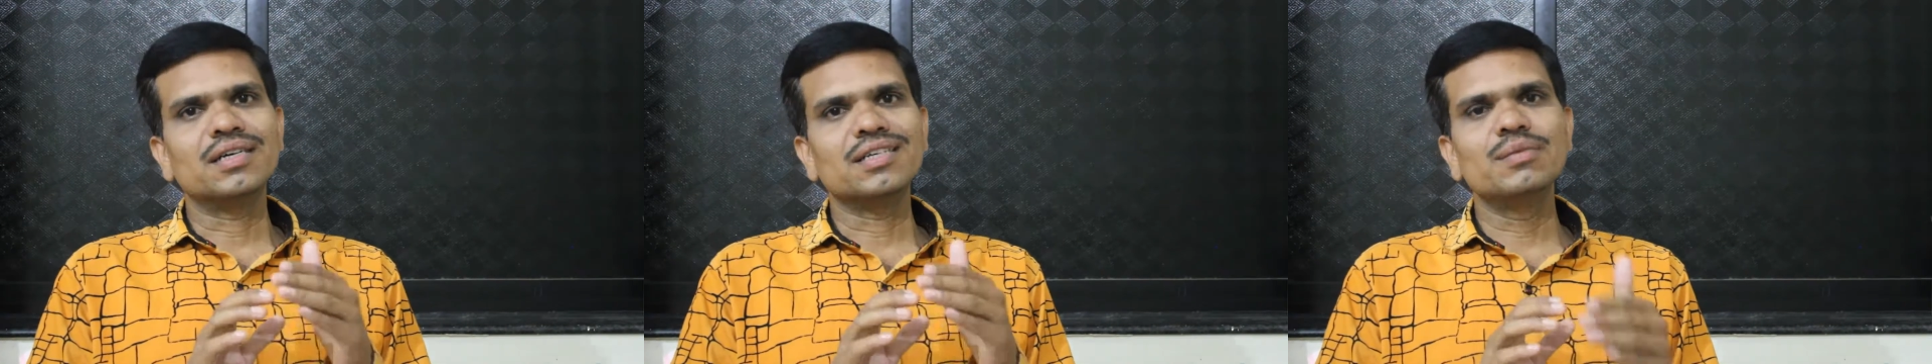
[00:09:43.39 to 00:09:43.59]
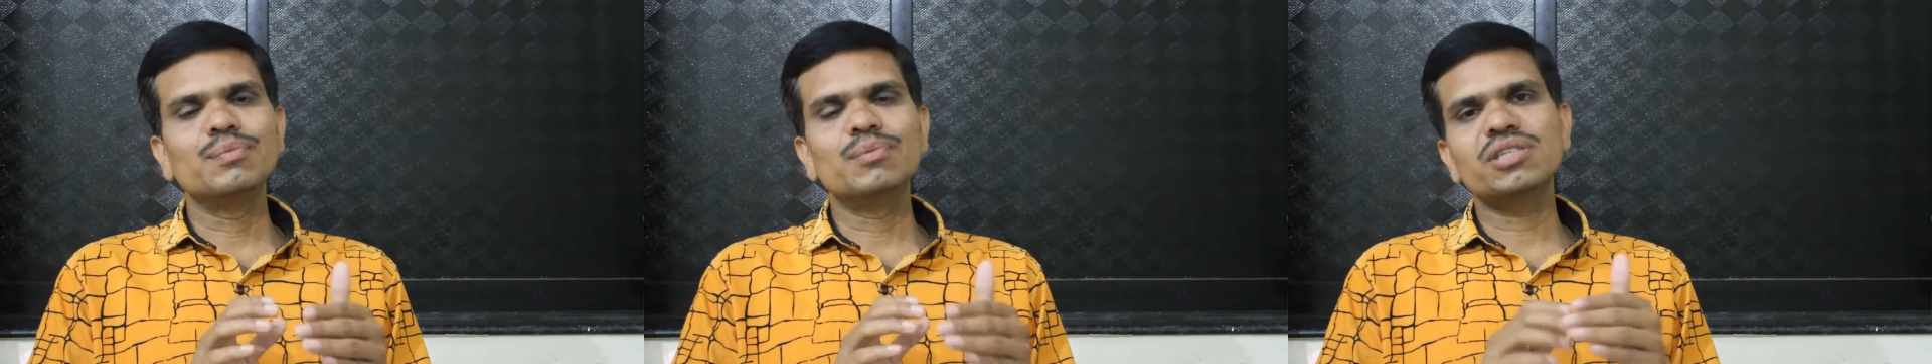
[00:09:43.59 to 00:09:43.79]

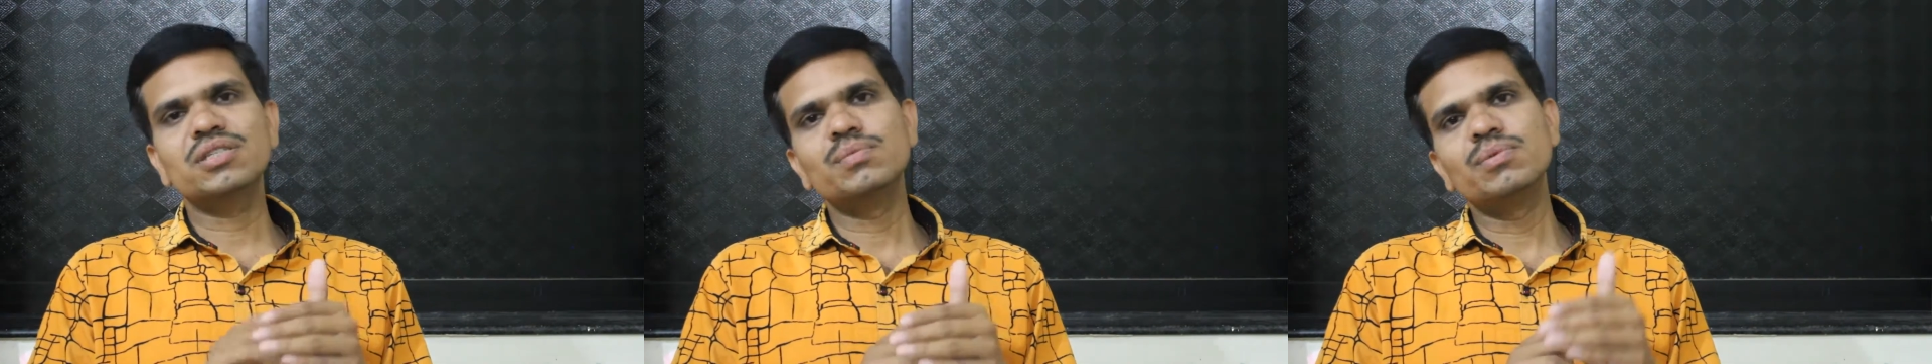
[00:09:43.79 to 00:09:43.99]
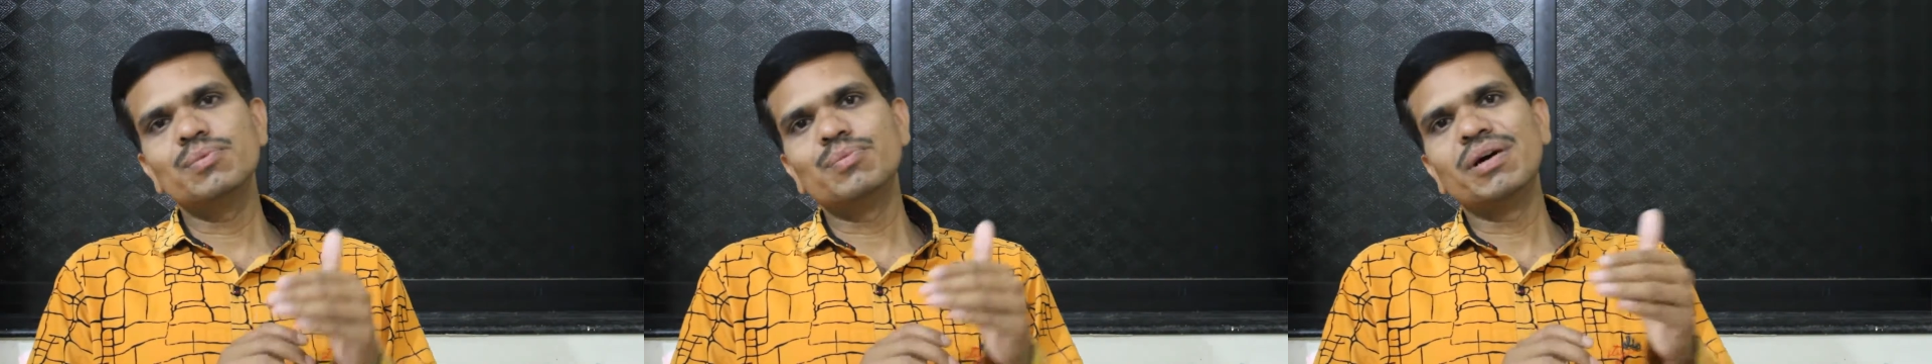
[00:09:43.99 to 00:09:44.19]
he
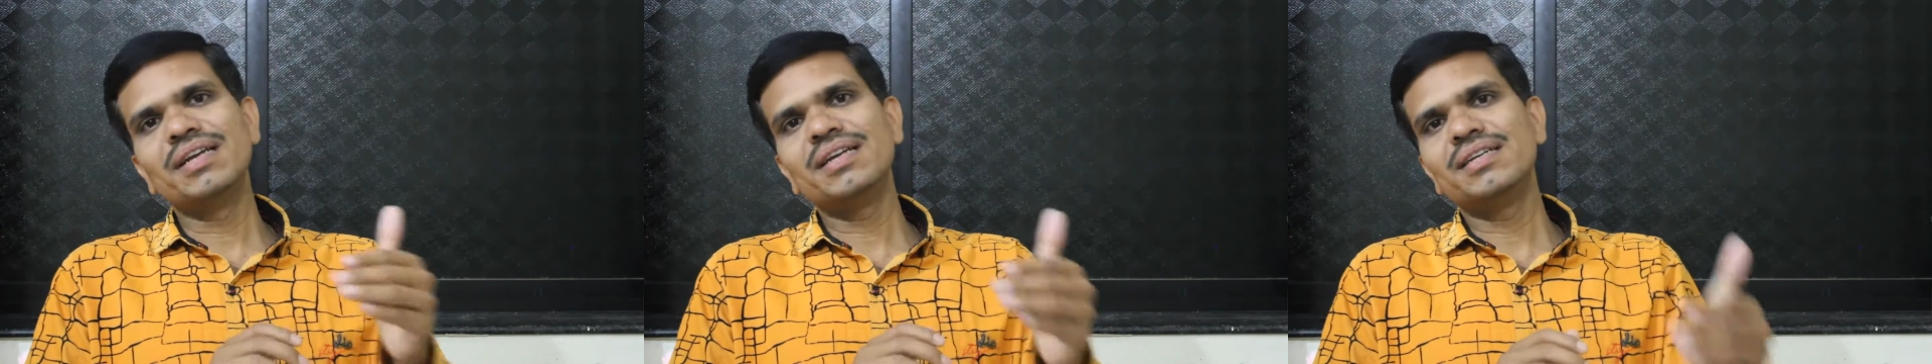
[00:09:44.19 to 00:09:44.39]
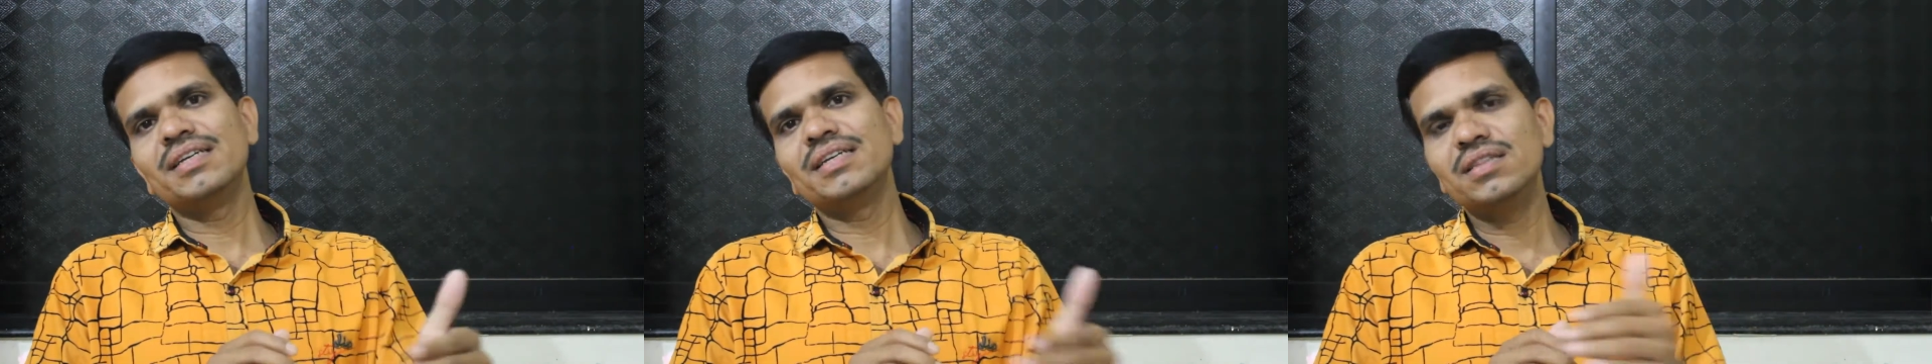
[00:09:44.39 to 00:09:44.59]
must be
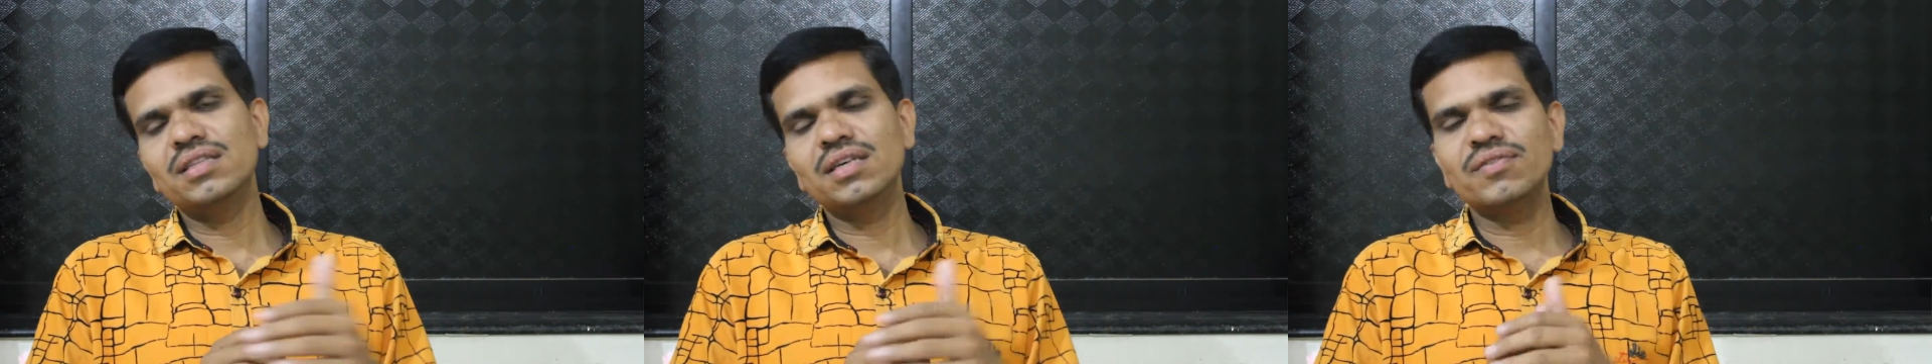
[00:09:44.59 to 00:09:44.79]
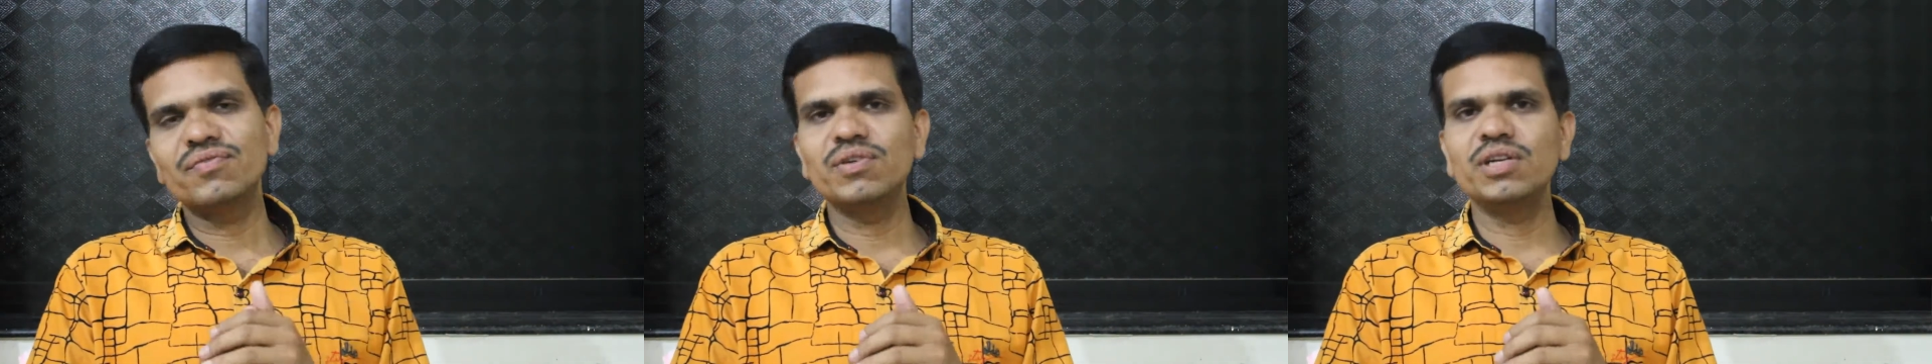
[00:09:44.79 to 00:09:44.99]
buried in
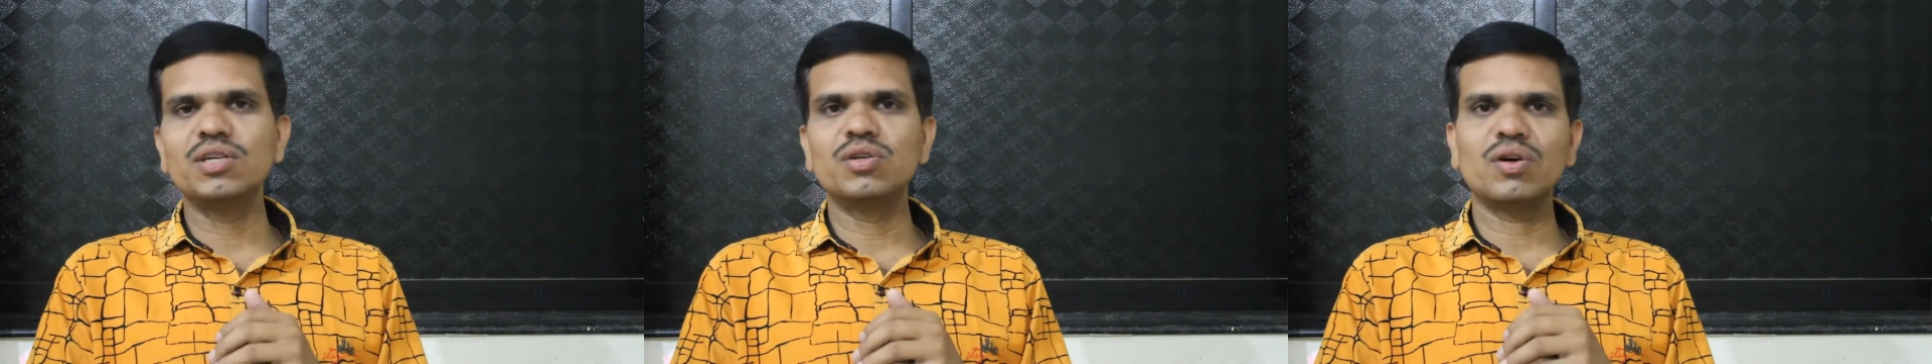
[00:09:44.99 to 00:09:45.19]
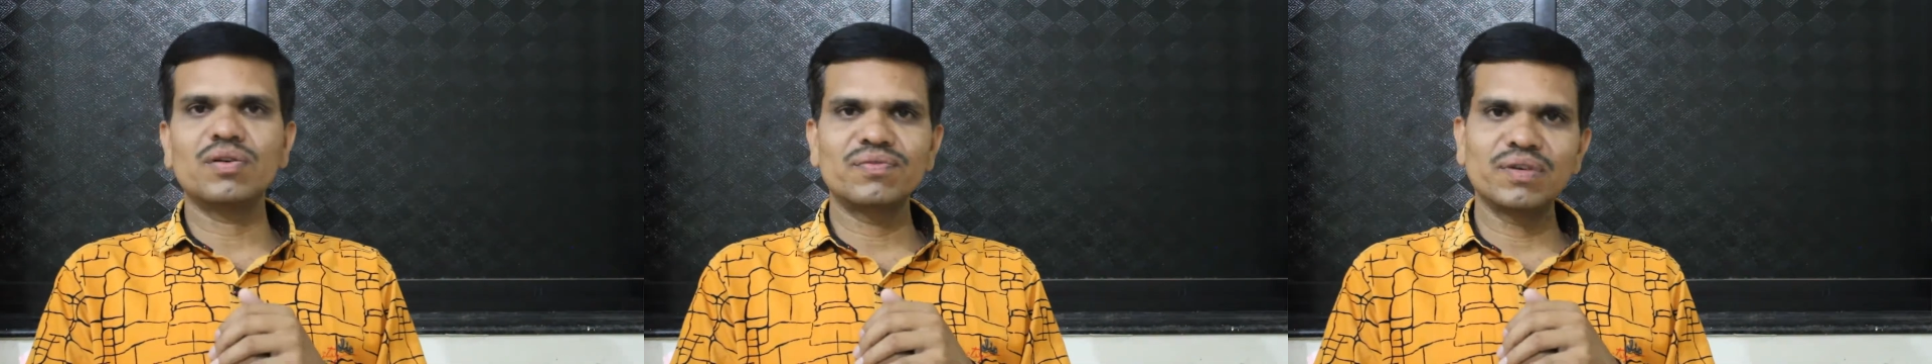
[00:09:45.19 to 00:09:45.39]
the
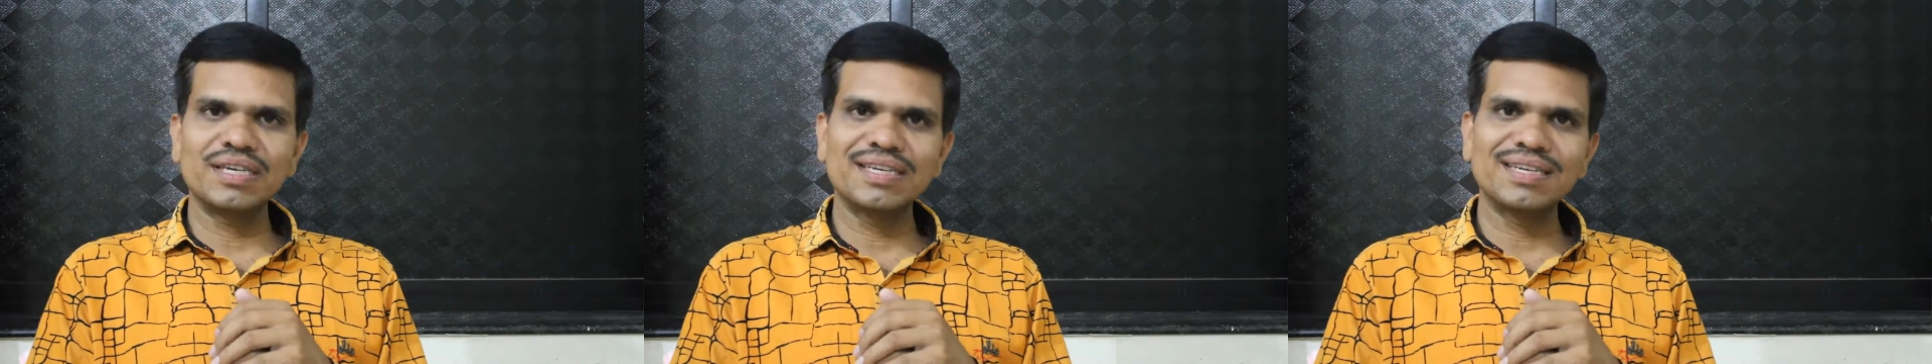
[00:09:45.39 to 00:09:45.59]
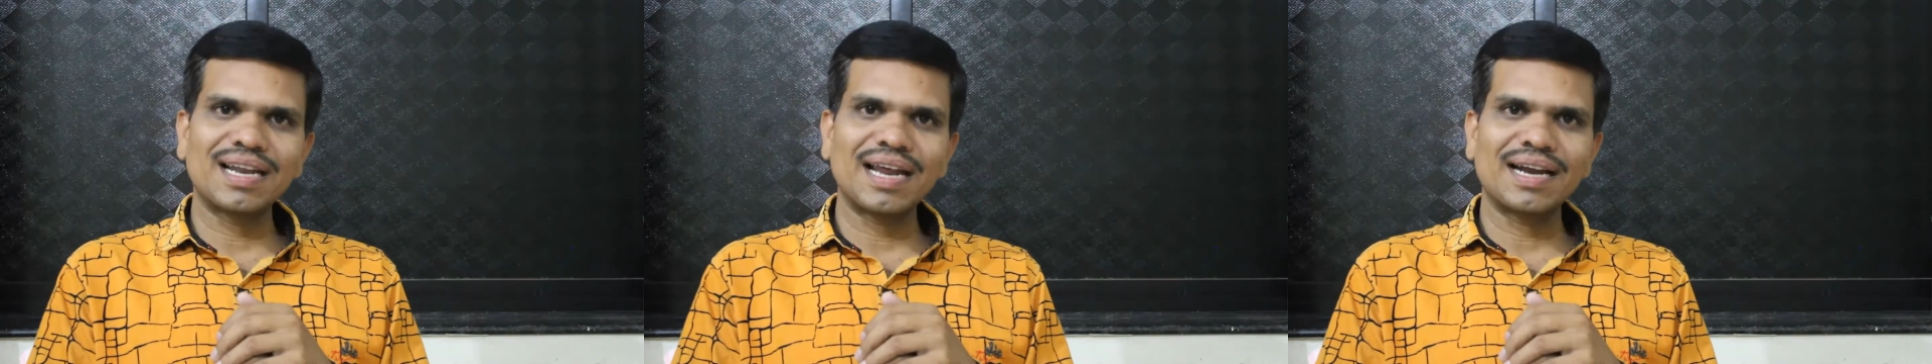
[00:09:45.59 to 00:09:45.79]
field of
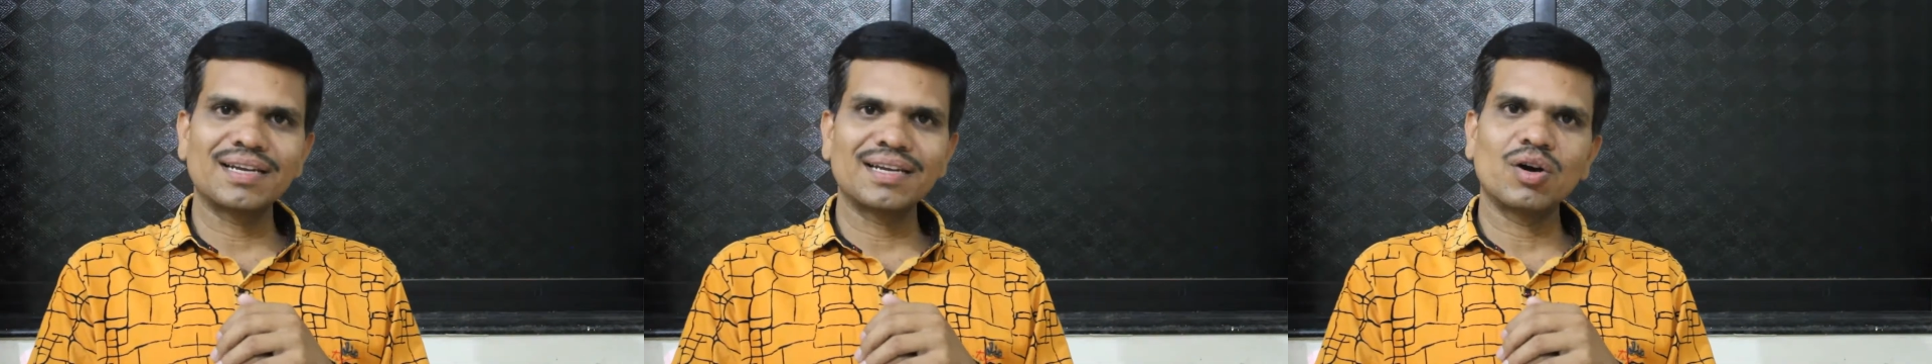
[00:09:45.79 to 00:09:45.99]
England,